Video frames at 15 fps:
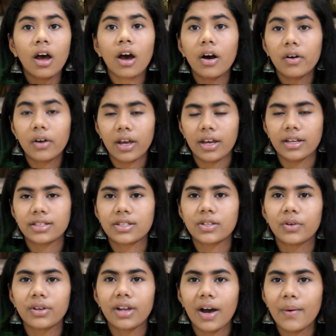Okay,
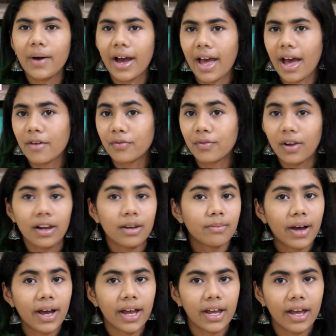so now I have filled
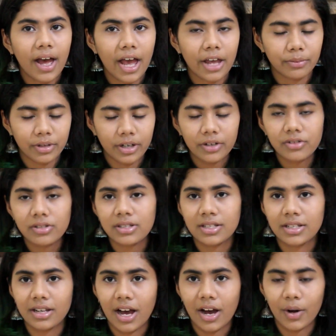my eyebrows.
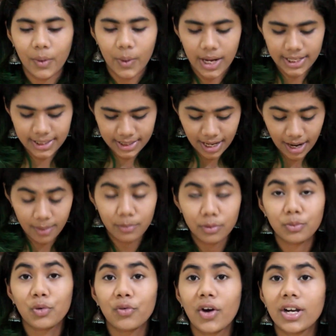Now it's time to
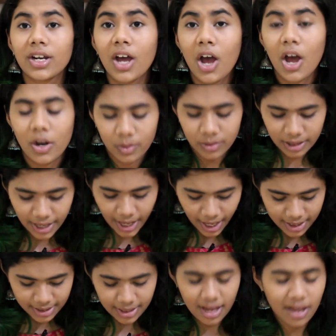move on to the
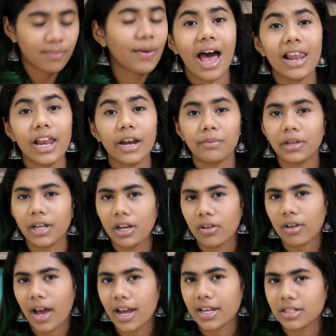next step, and let me tell you
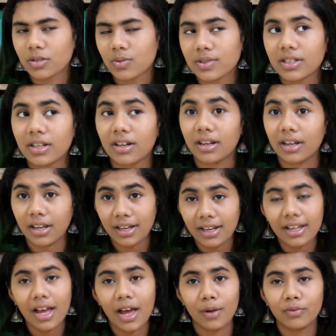guys, this was a really
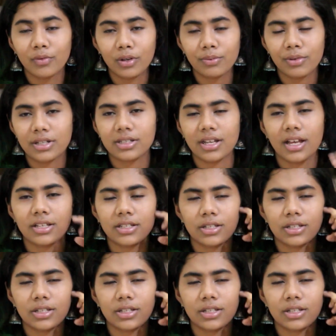helpful process